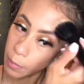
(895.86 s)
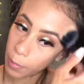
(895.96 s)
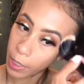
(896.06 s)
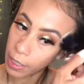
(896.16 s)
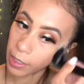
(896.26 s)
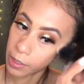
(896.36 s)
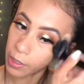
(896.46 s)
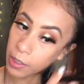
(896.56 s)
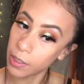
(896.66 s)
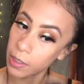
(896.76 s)
but
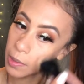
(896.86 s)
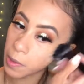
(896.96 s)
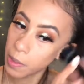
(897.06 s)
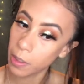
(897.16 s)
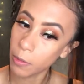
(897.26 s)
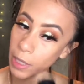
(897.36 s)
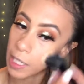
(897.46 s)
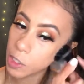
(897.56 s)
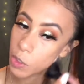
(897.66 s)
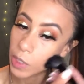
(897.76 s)
when
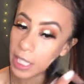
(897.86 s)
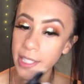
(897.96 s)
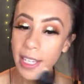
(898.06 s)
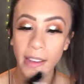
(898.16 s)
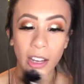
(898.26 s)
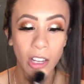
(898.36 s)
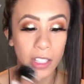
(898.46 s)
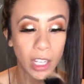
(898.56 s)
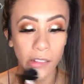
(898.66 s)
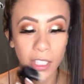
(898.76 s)
I do like to get all
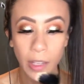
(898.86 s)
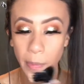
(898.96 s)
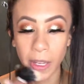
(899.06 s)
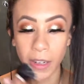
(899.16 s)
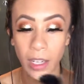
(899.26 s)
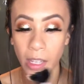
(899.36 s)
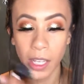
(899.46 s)
dolled up and